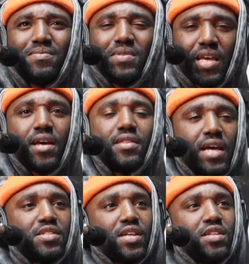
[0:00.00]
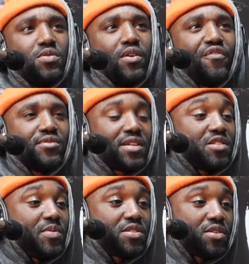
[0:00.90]
yeah, that's what it feels like
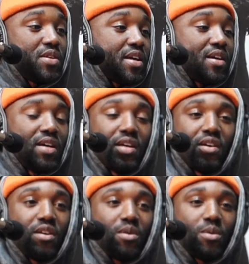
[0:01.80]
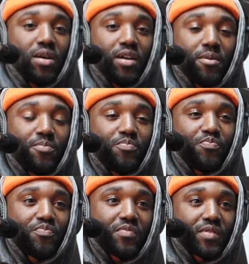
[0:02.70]
to me. So yeah,
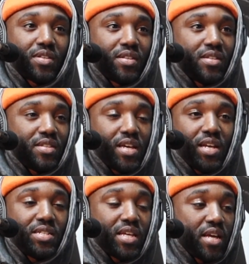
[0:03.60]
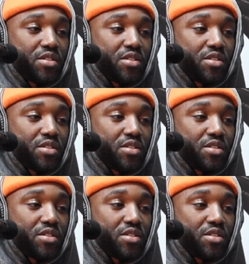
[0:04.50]
let's get